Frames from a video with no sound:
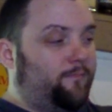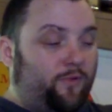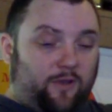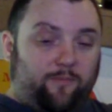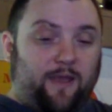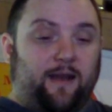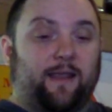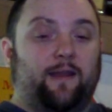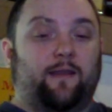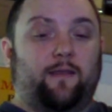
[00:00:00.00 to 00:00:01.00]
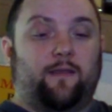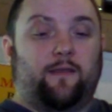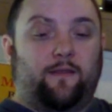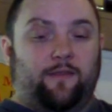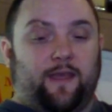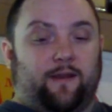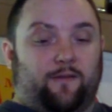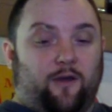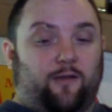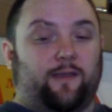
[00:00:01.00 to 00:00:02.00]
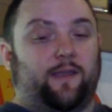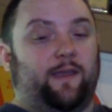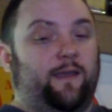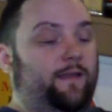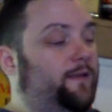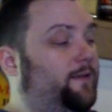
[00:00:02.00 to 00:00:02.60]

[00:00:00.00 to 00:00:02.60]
Put your pellet in, then cock it.